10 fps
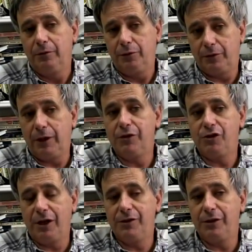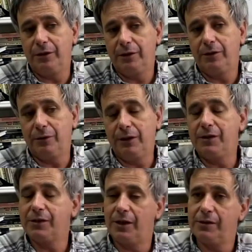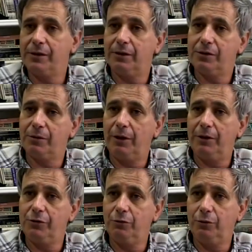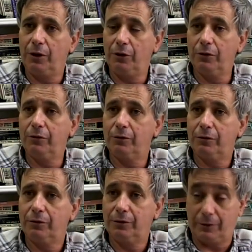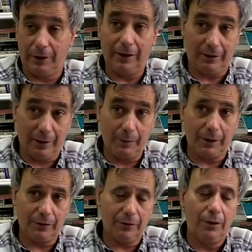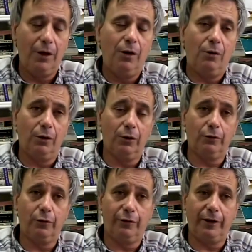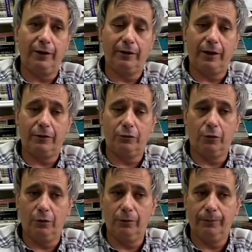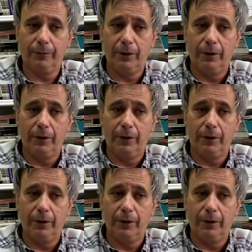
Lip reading: to start judging and criticizing Israelis who are not, Israeli academics, who are not fulfilling that role